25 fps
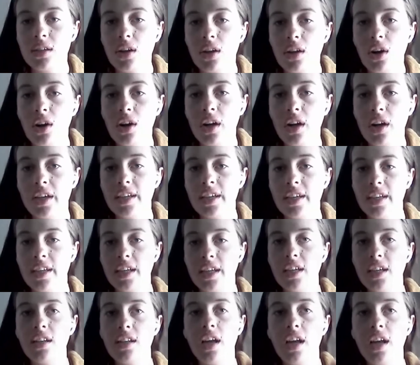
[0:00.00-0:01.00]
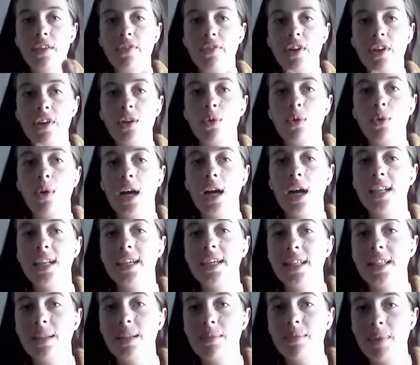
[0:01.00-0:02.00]
Oh, I can hear you like very quietly
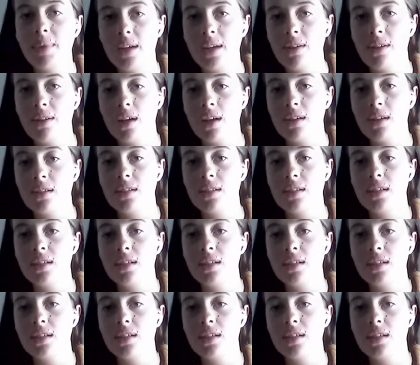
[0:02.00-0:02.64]
in the background.